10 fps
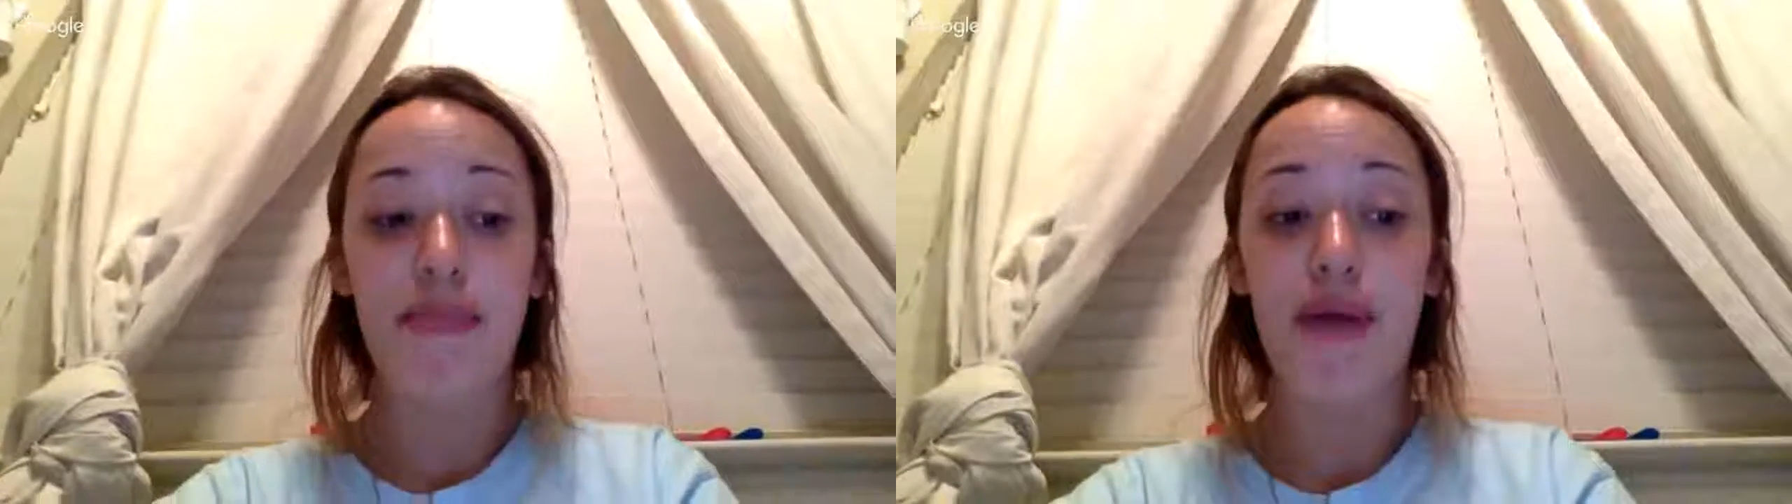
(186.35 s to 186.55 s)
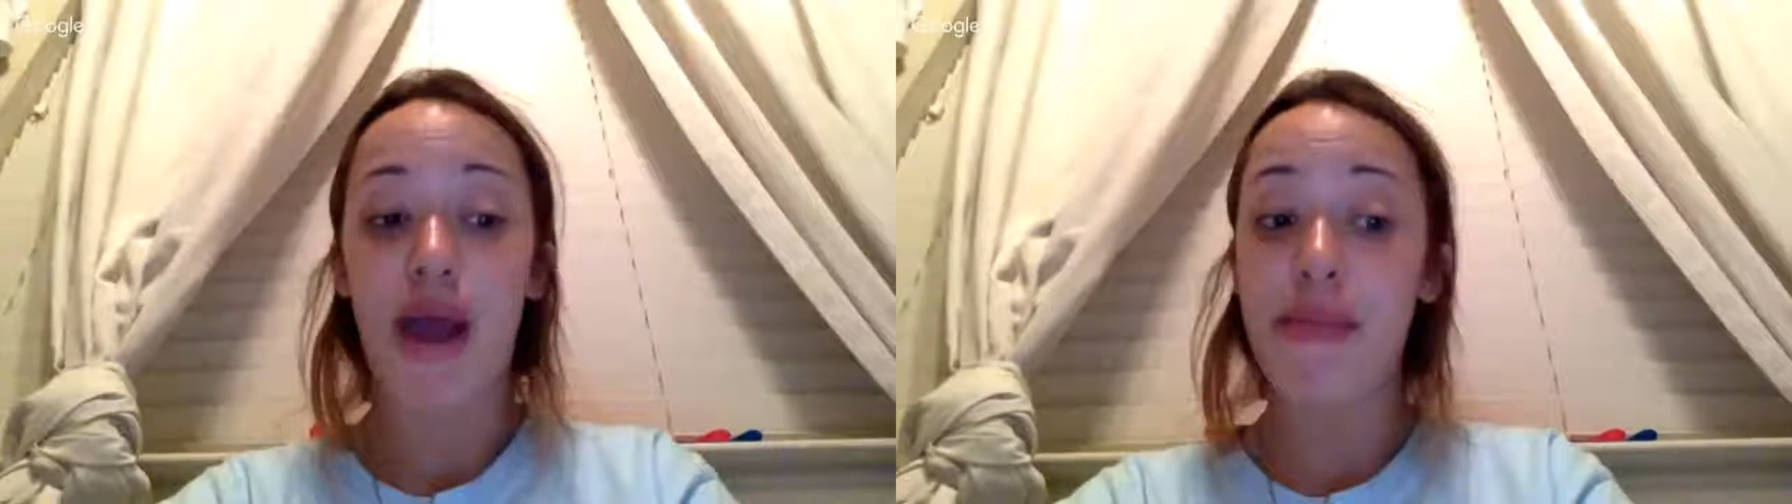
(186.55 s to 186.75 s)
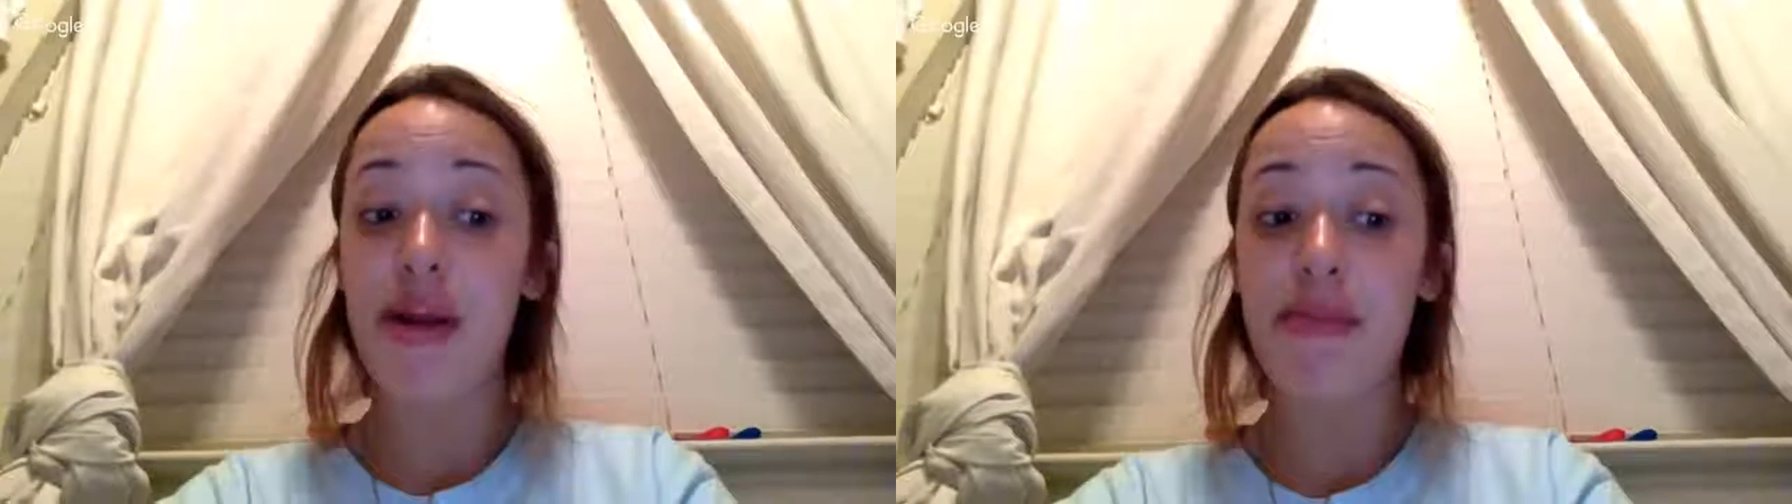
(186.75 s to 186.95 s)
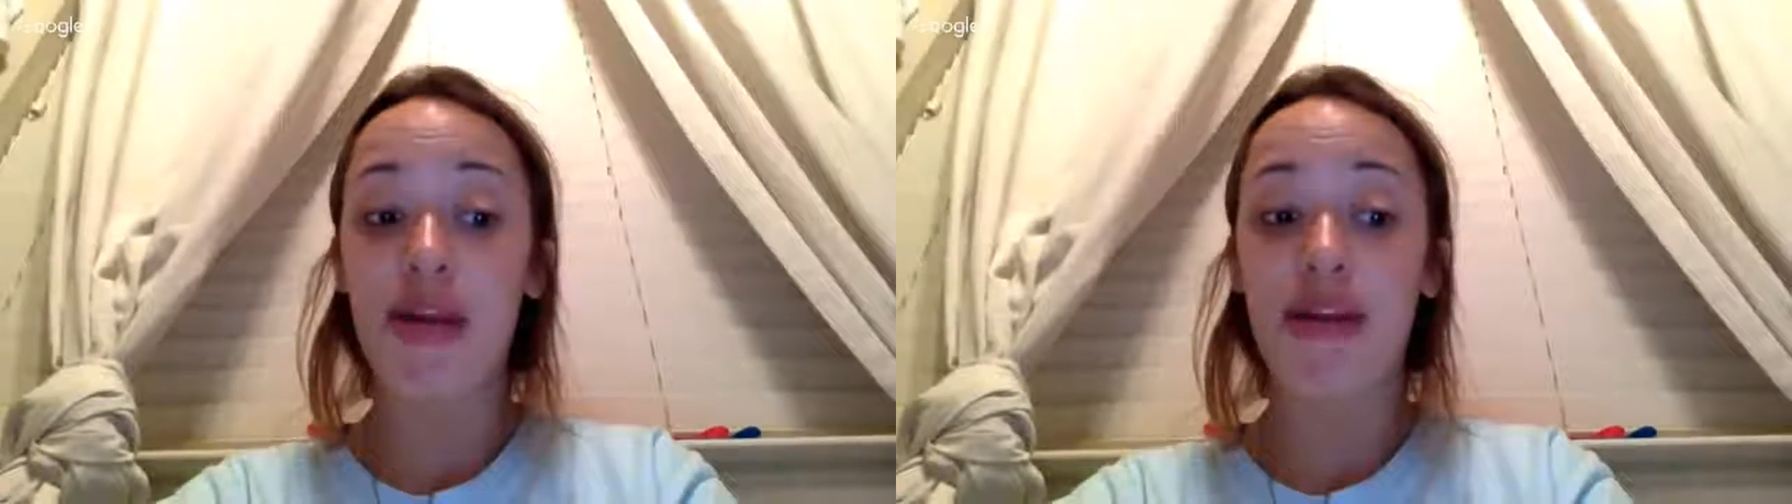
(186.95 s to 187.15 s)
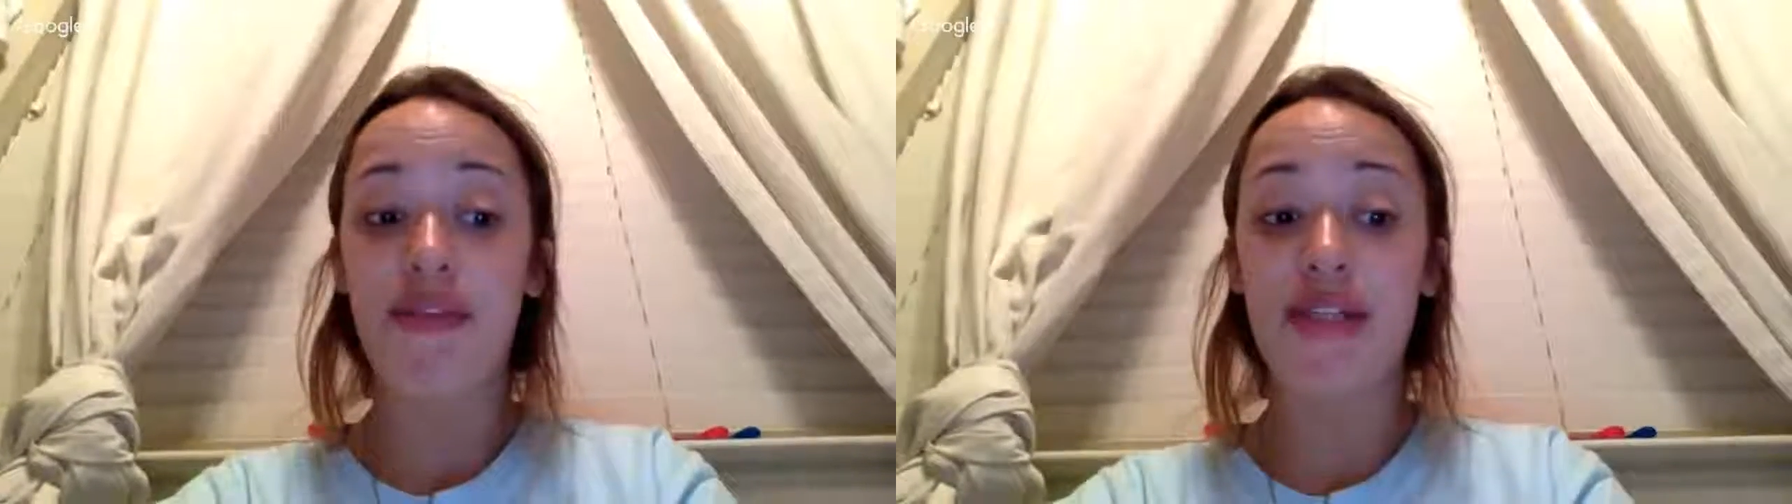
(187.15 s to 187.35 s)
Their
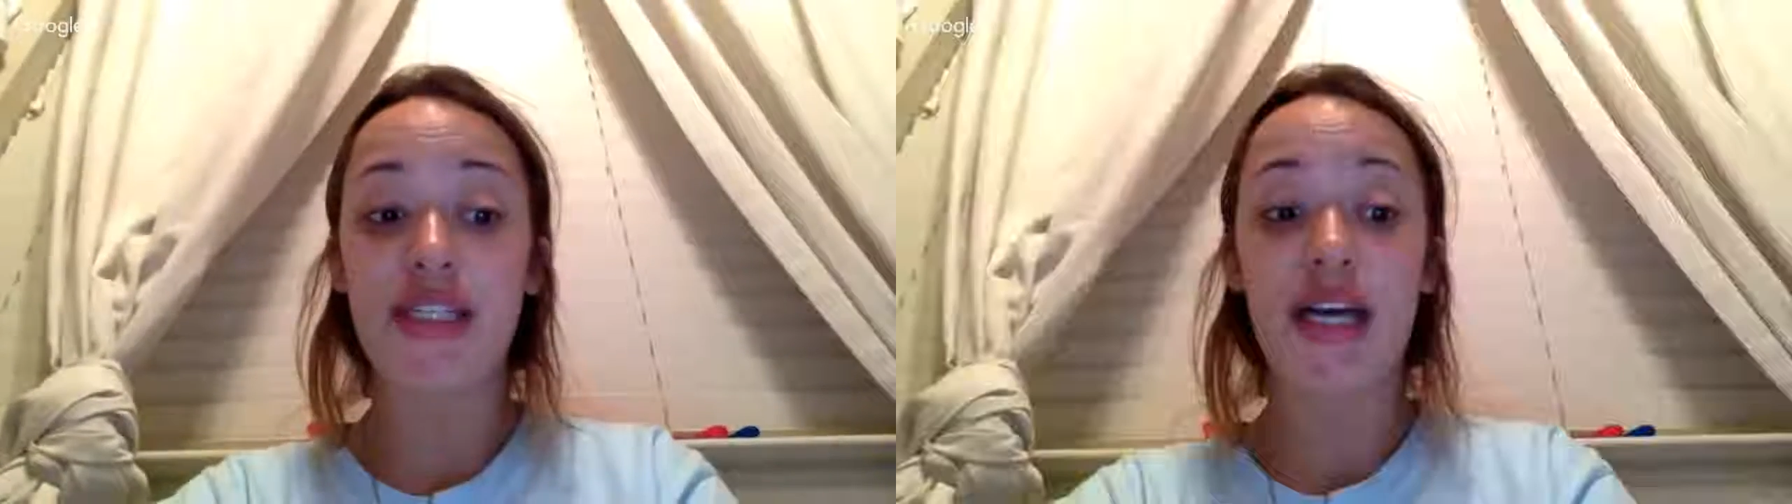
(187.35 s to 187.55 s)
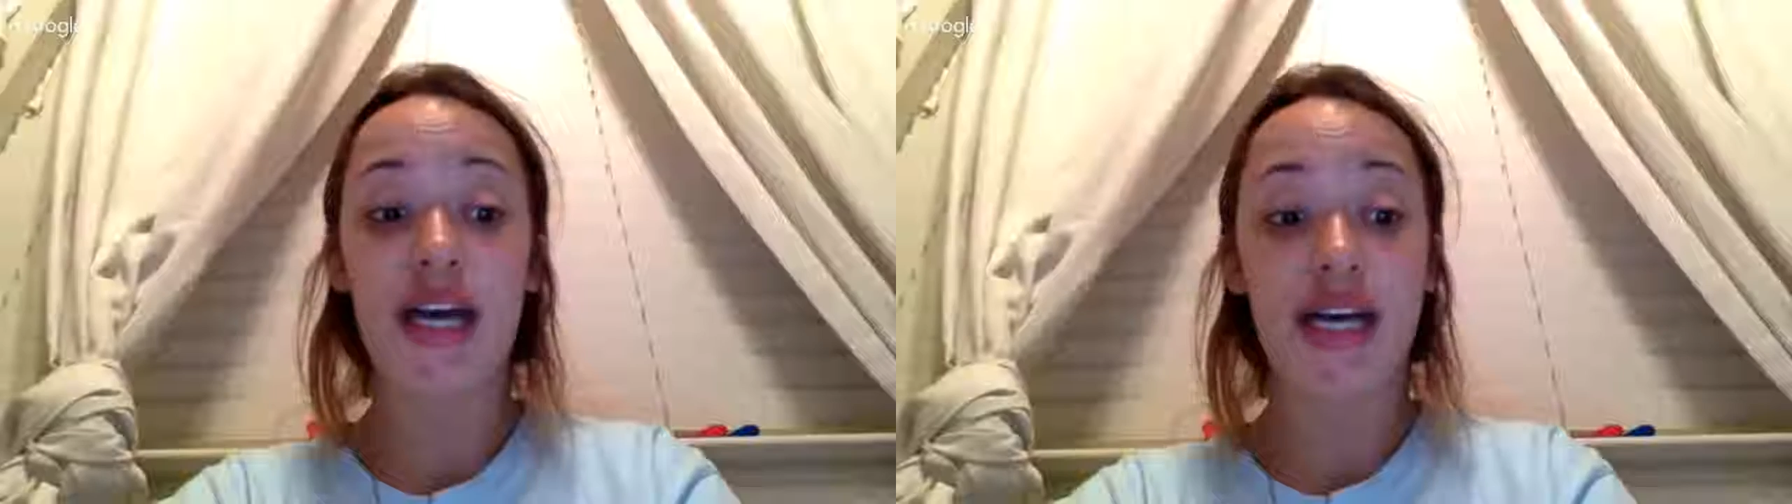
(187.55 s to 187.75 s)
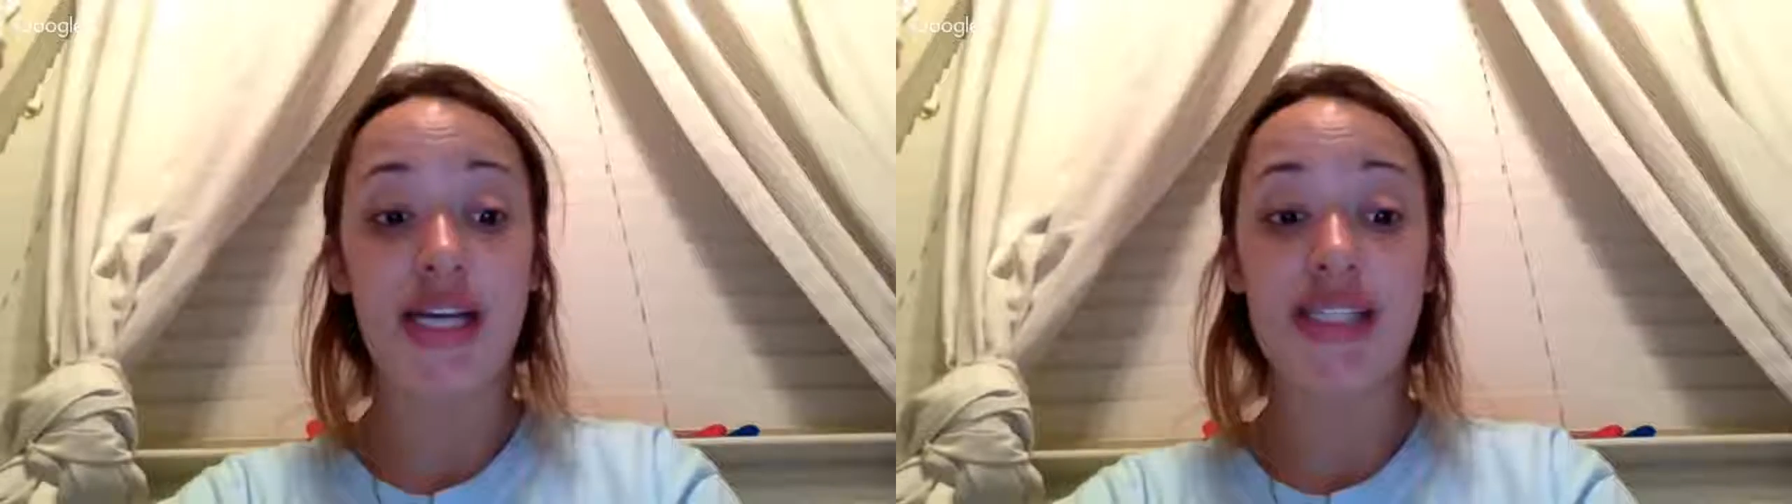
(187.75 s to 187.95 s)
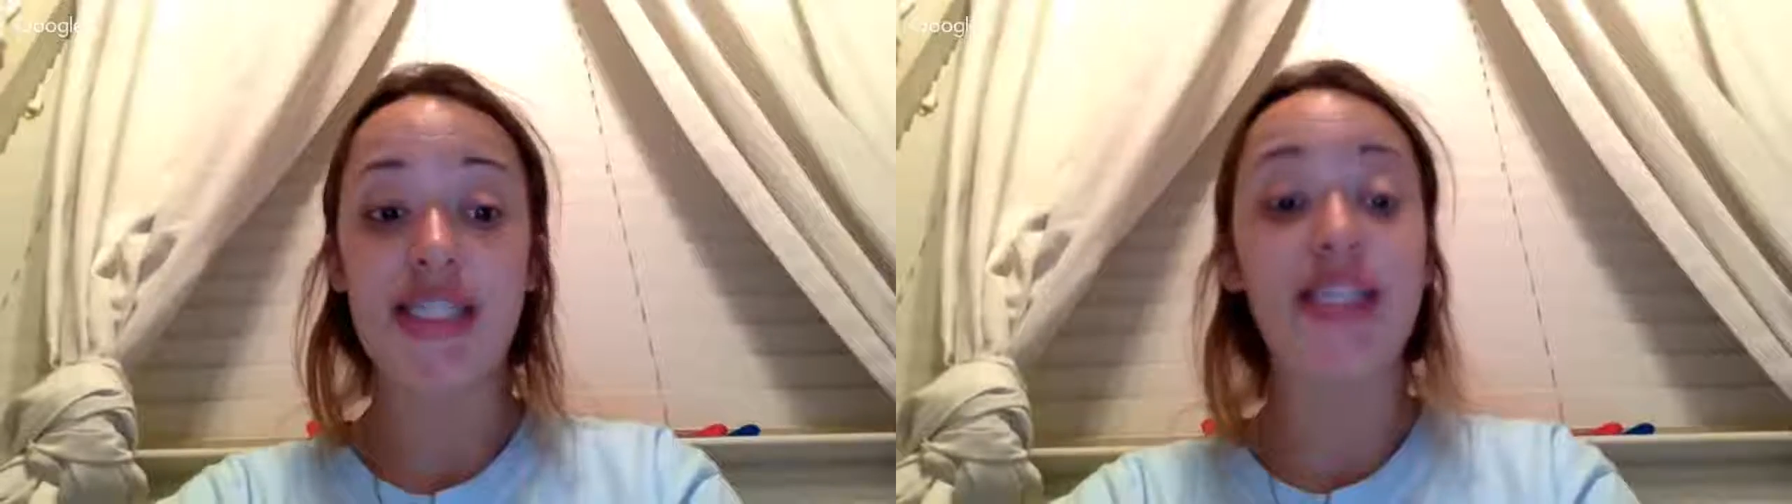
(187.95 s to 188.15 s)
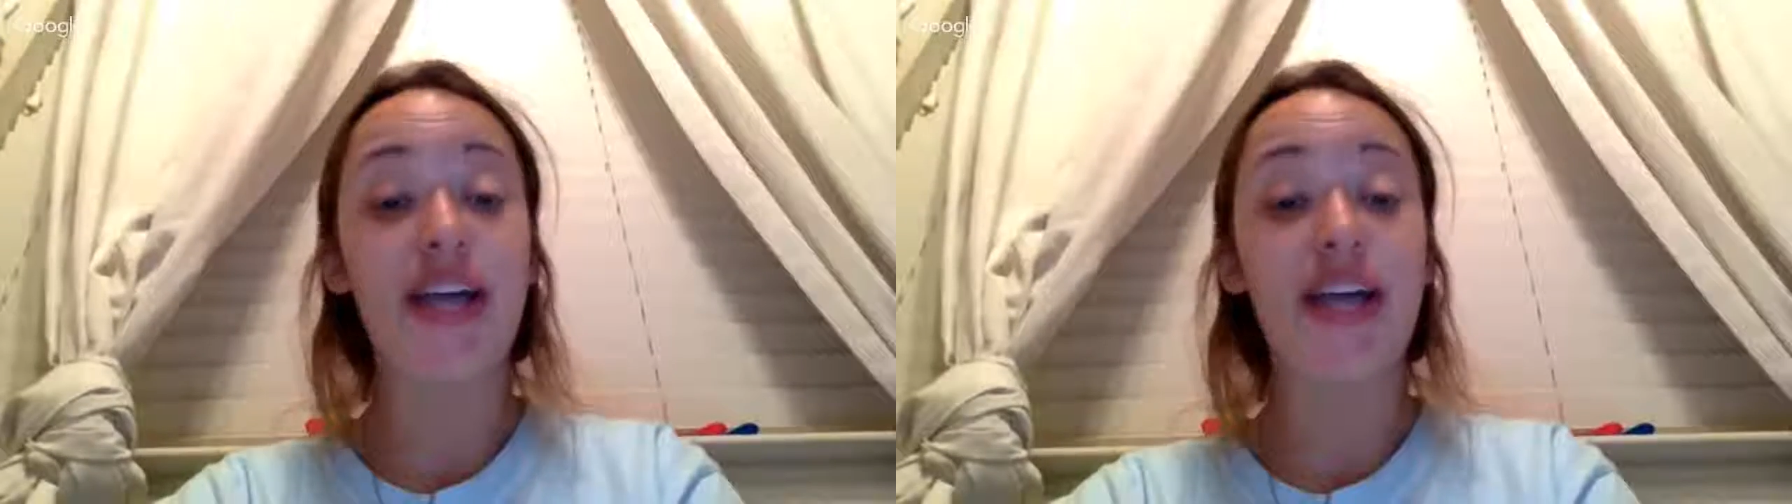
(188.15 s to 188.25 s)
primary benefit to us